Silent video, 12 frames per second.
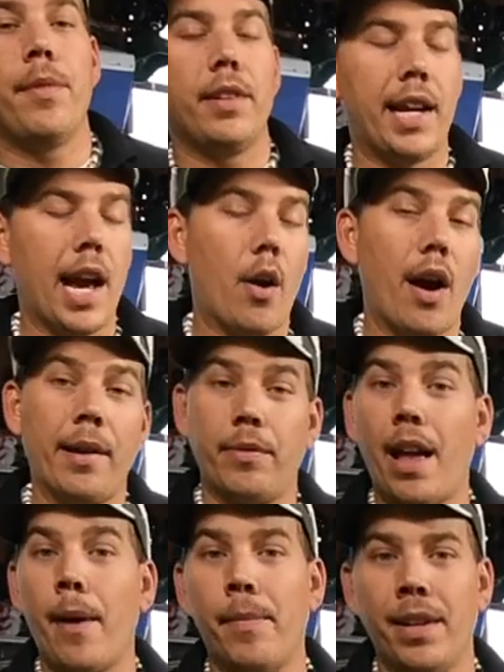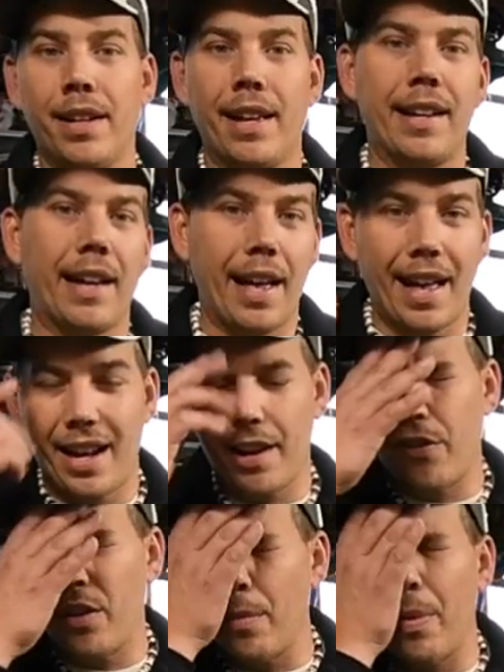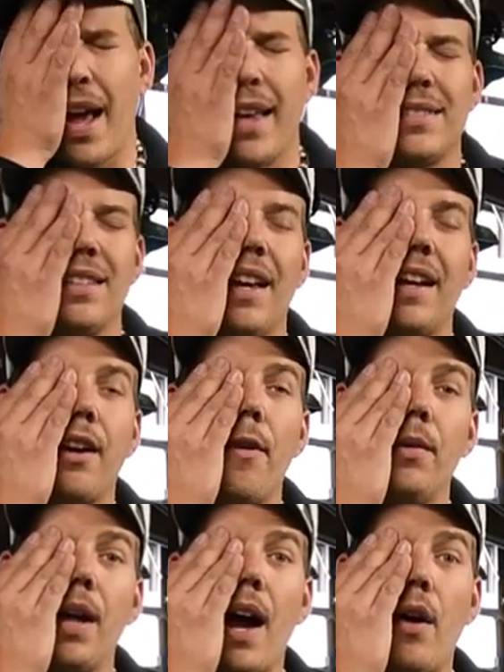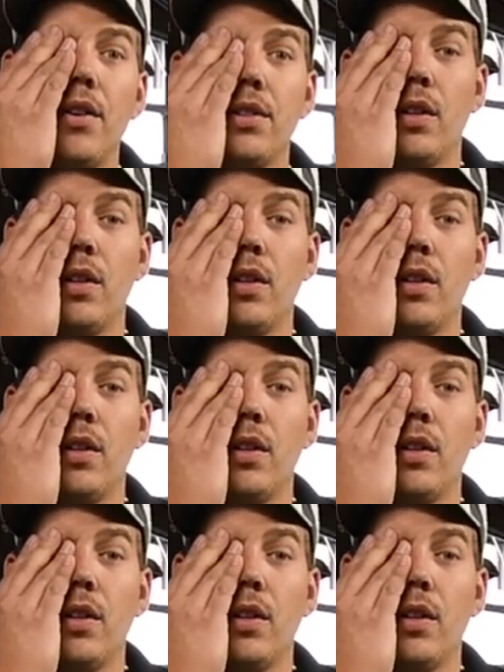Now I've been getting a headache for the past couple hours,